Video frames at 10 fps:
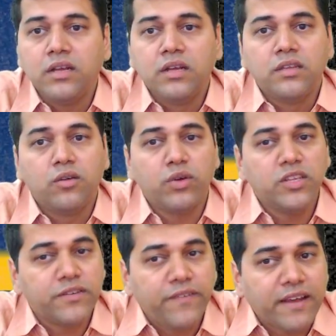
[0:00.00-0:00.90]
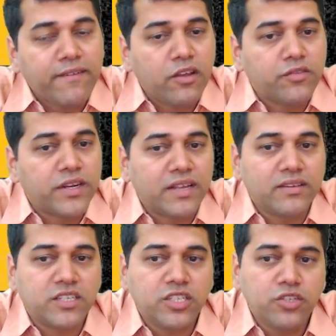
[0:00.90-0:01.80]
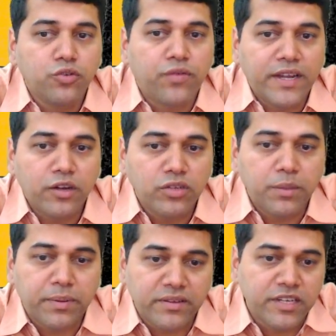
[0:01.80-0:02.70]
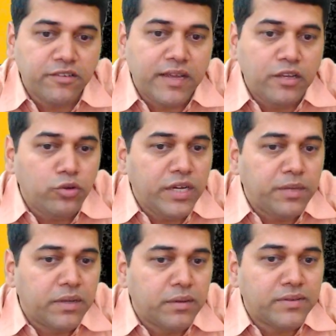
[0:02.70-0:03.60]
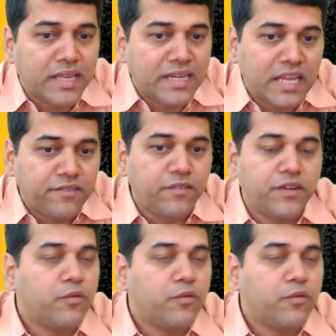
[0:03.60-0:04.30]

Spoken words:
Now what is the fair value of the transaction? You find out the present value, it becomes 9,50,000.